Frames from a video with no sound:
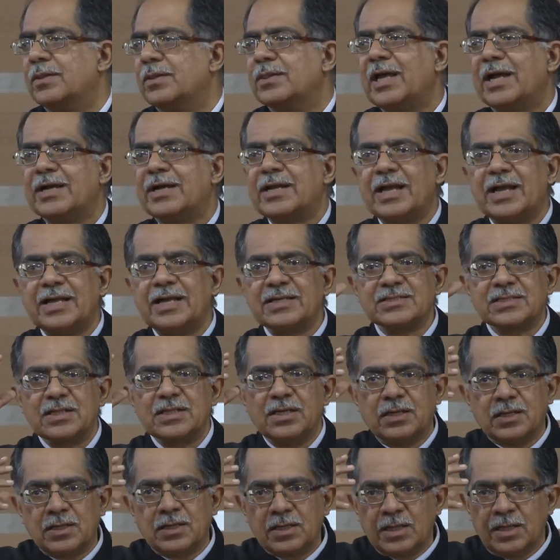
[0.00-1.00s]
that has
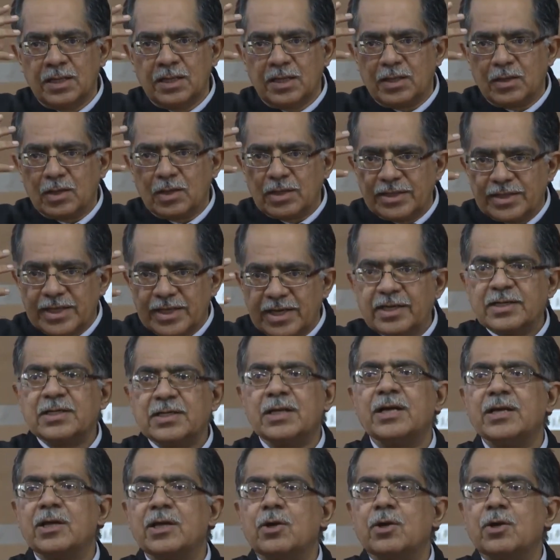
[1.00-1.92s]
a data